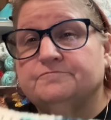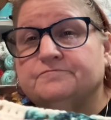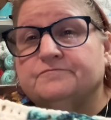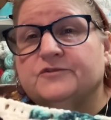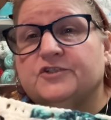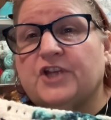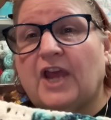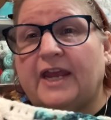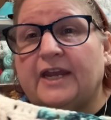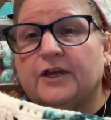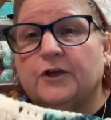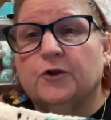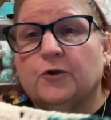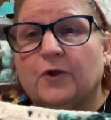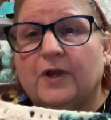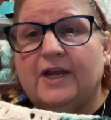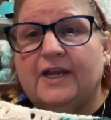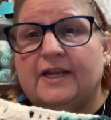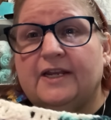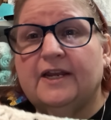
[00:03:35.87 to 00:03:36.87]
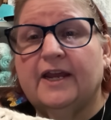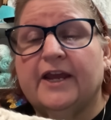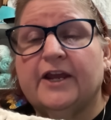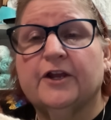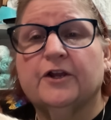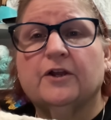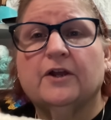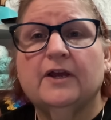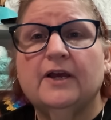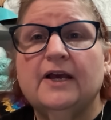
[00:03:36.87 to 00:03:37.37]
shade of green in
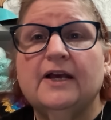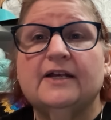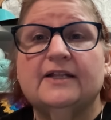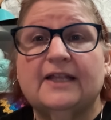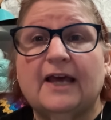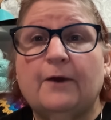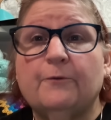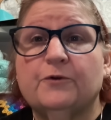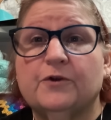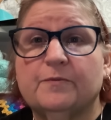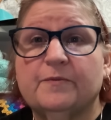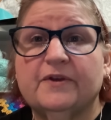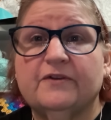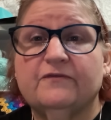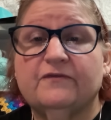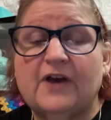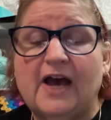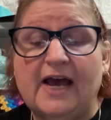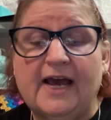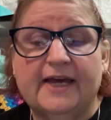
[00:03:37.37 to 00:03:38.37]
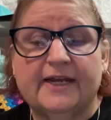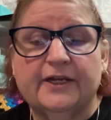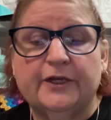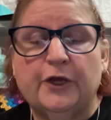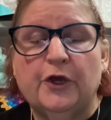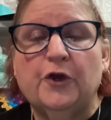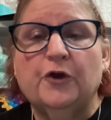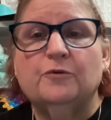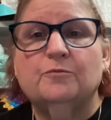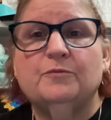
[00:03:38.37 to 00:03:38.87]
here, that would have been fine.
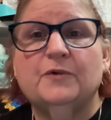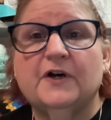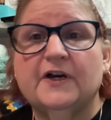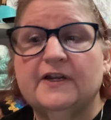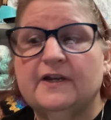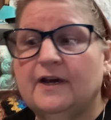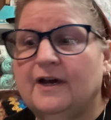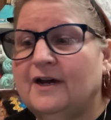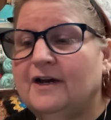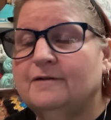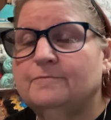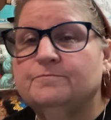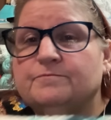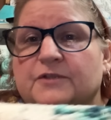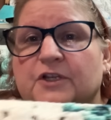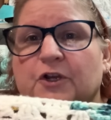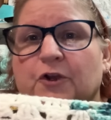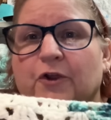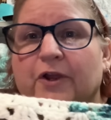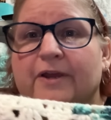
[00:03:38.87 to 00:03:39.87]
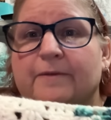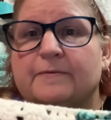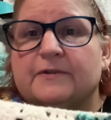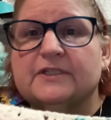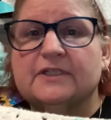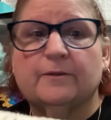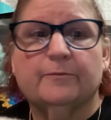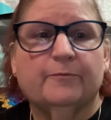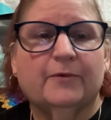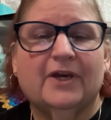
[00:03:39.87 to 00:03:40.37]
But the cream
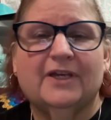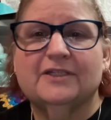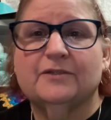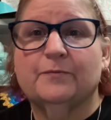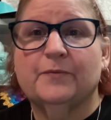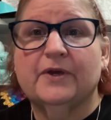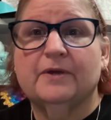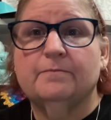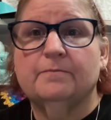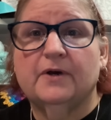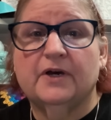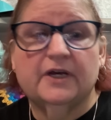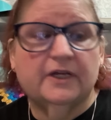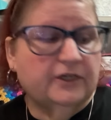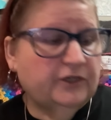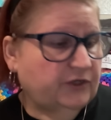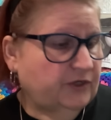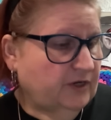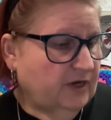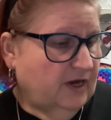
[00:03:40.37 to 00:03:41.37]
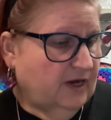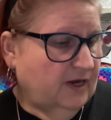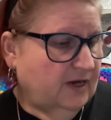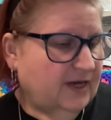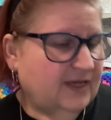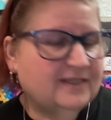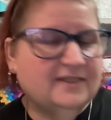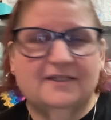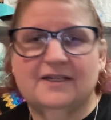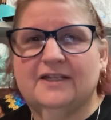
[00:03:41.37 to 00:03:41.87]
is a bit much.
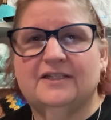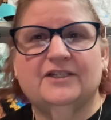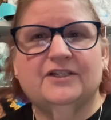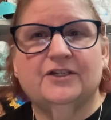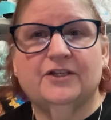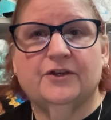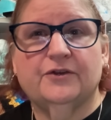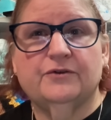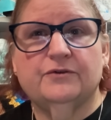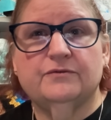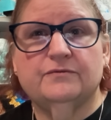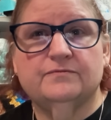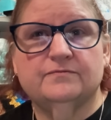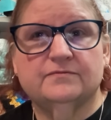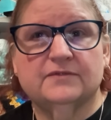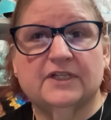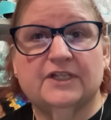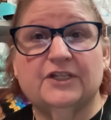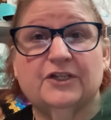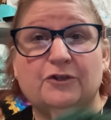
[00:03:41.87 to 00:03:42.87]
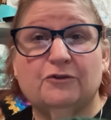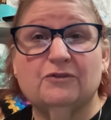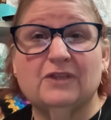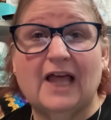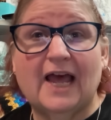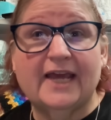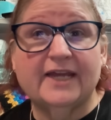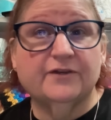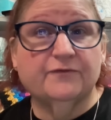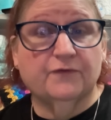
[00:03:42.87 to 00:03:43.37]
It's too
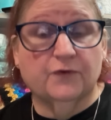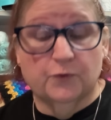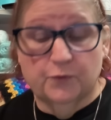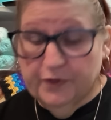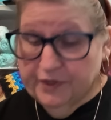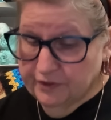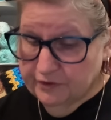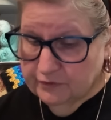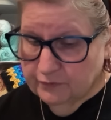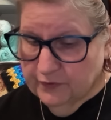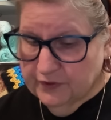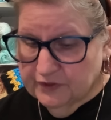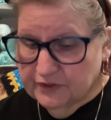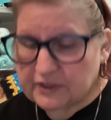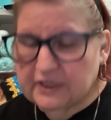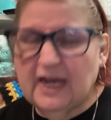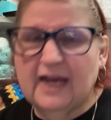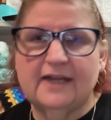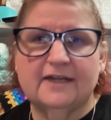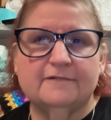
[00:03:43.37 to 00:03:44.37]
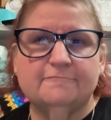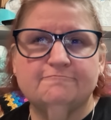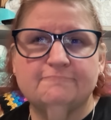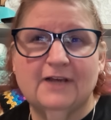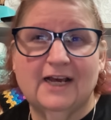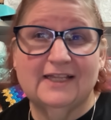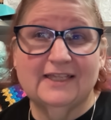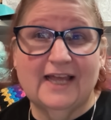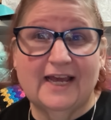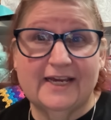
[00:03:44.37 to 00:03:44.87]
light for Will. Will's not
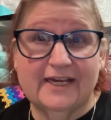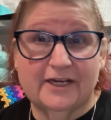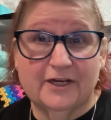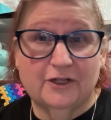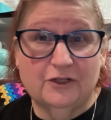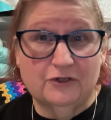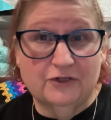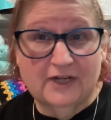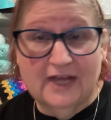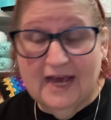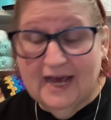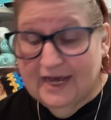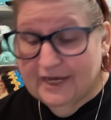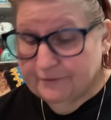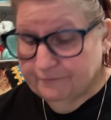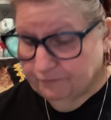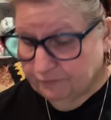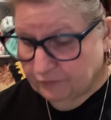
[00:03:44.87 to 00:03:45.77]
a light colored guy.